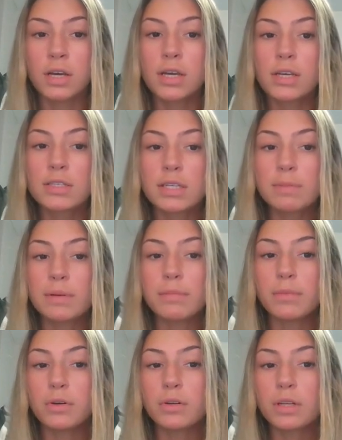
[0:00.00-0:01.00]
Sleep and
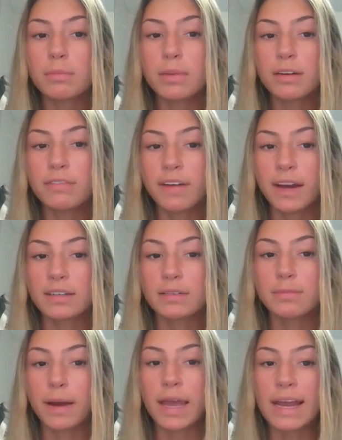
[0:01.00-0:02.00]
mood can be
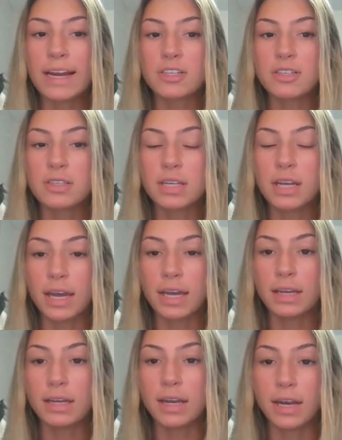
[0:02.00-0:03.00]
affected by
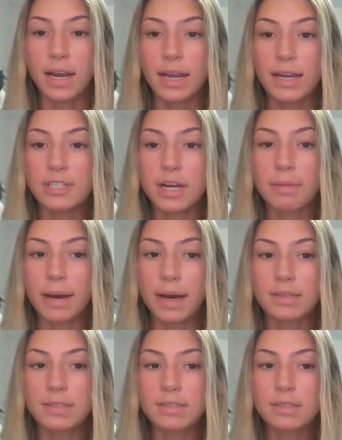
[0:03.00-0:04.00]
HCA and
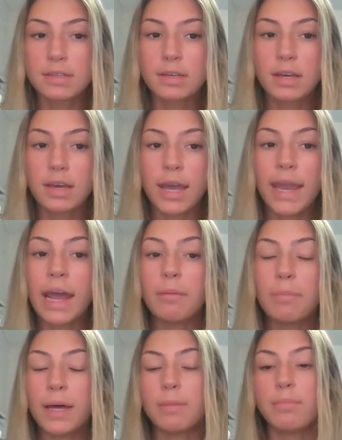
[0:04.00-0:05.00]
HMS, and
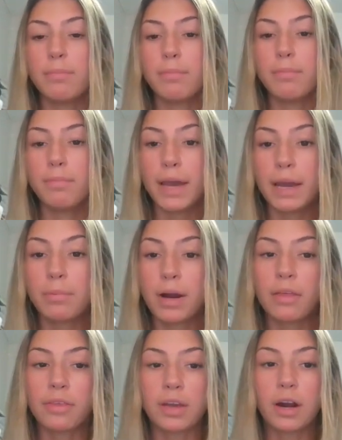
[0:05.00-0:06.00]
bad
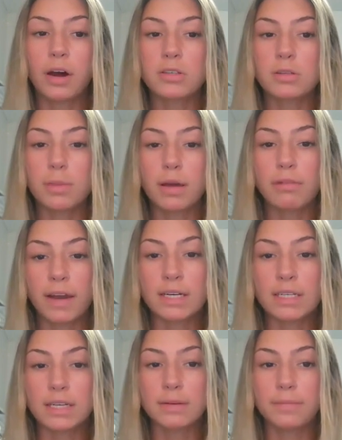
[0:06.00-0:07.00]
breath can also be
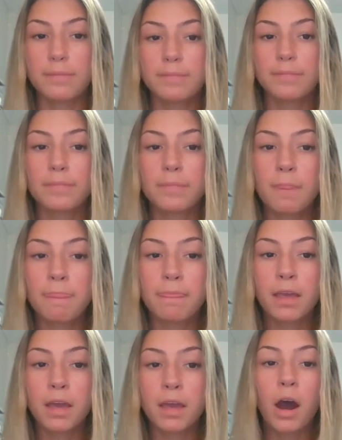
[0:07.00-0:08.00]
affected.
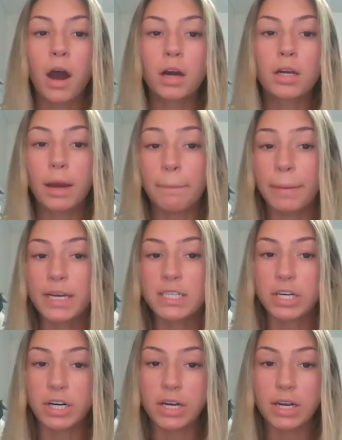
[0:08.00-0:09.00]
Our gut
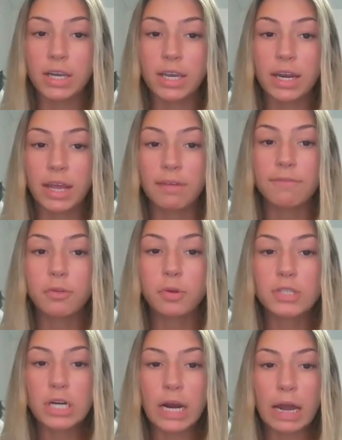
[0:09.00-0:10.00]
bacteria can
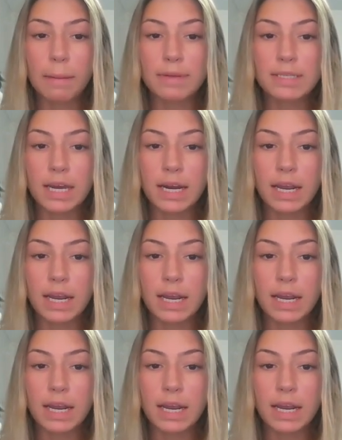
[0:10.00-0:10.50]
influence our appetite